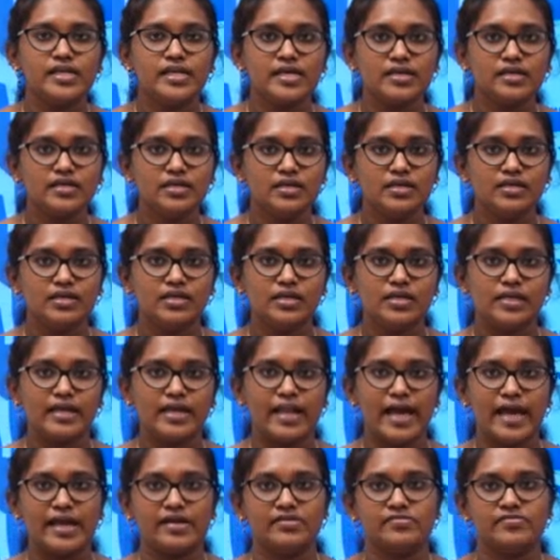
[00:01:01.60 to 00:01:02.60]
a
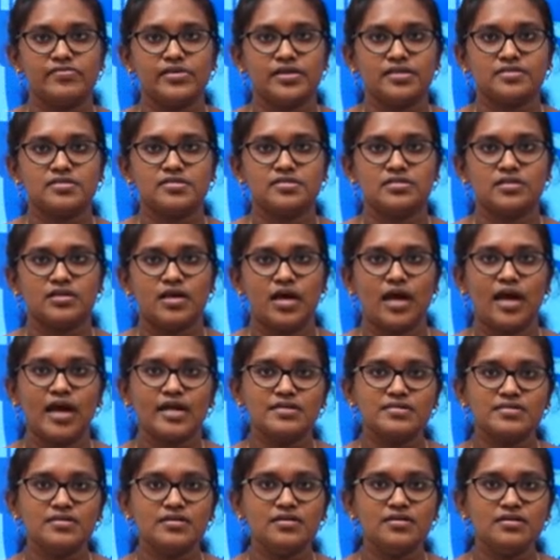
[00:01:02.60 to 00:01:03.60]
language
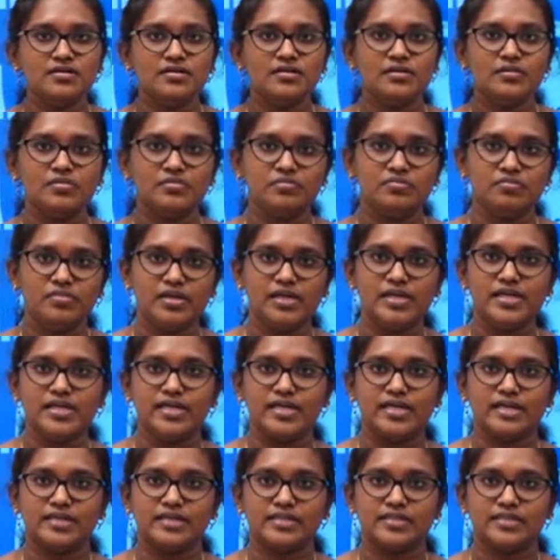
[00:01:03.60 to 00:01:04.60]
as a
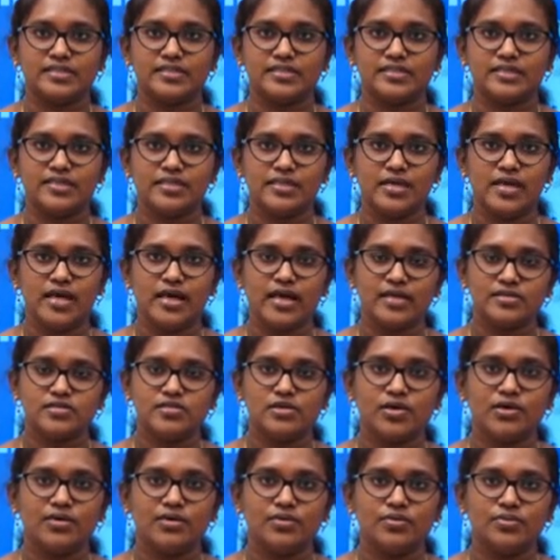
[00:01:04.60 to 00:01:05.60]
mediator. Yes
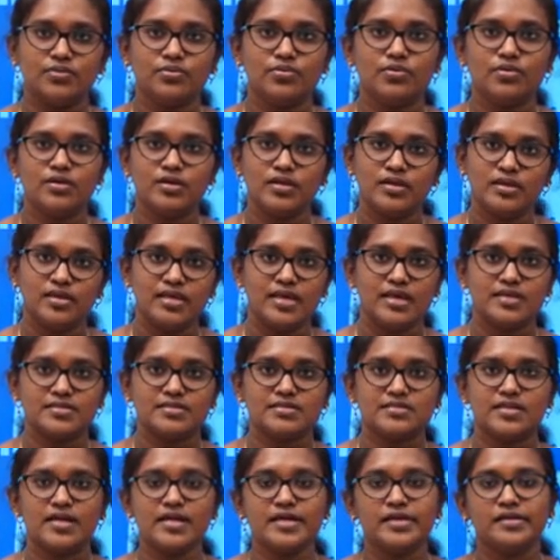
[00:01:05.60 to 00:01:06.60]
or no?
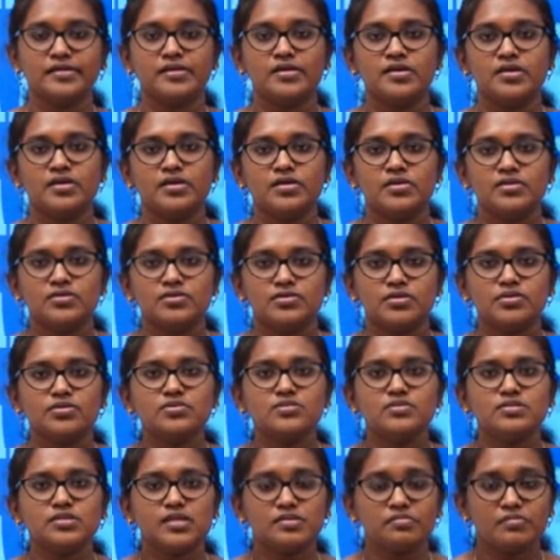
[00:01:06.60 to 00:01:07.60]
Yes, right. So,
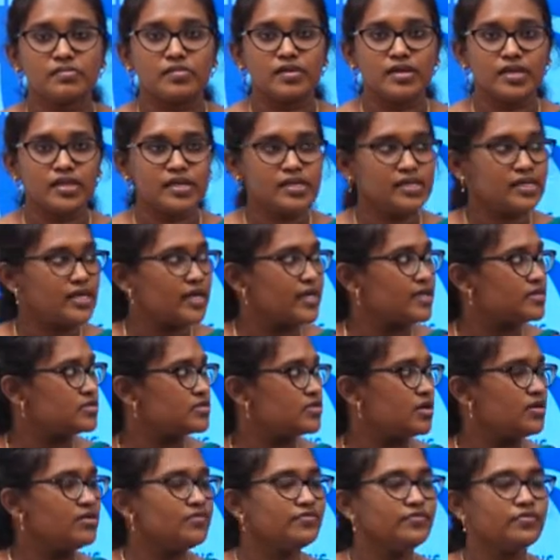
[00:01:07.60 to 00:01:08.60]
in case
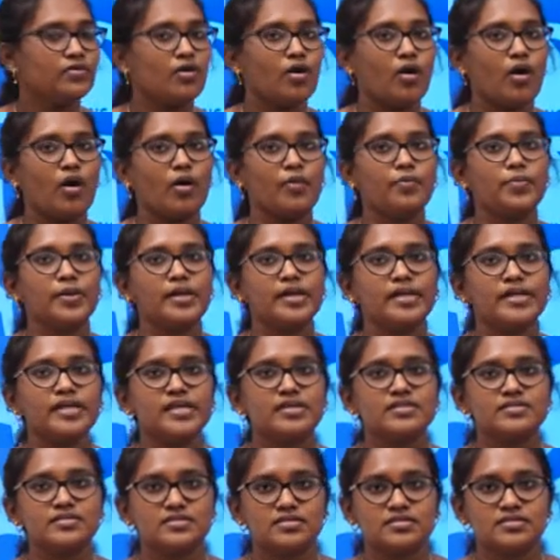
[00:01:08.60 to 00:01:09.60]
of
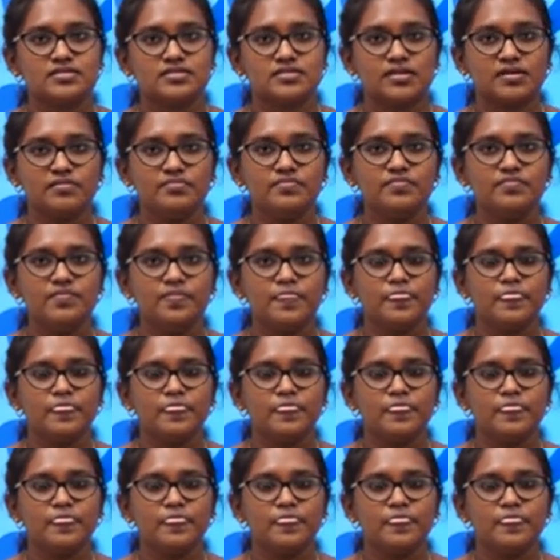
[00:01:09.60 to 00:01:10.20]
operating system,